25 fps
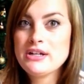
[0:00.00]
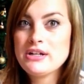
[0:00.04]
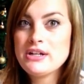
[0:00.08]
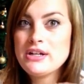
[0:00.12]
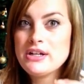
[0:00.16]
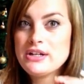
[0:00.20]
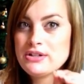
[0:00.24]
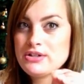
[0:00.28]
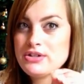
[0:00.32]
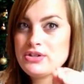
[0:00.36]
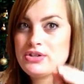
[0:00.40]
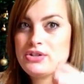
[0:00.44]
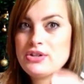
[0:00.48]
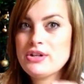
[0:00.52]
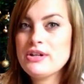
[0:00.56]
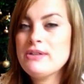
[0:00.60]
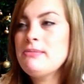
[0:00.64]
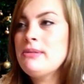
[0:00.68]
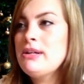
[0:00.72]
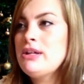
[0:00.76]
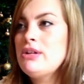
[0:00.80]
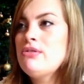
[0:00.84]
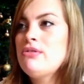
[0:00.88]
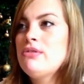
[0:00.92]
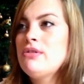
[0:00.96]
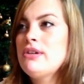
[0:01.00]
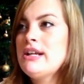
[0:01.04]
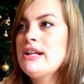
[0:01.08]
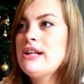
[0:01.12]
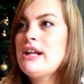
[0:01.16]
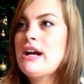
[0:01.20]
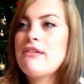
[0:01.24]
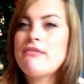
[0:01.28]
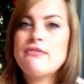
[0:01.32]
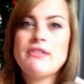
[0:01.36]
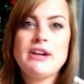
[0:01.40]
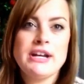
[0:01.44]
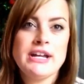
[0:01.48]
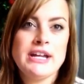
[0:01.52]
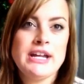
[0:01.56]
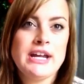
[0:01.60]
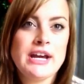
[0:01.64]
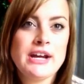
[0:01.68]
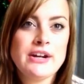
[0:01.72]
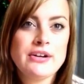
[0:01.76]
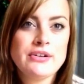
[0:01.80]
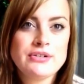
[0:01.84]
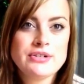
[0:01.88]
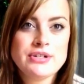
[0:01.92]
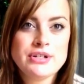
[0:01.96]
extremely naughty, like running
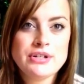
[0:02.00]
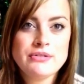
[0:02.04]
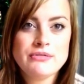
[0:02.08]
out onto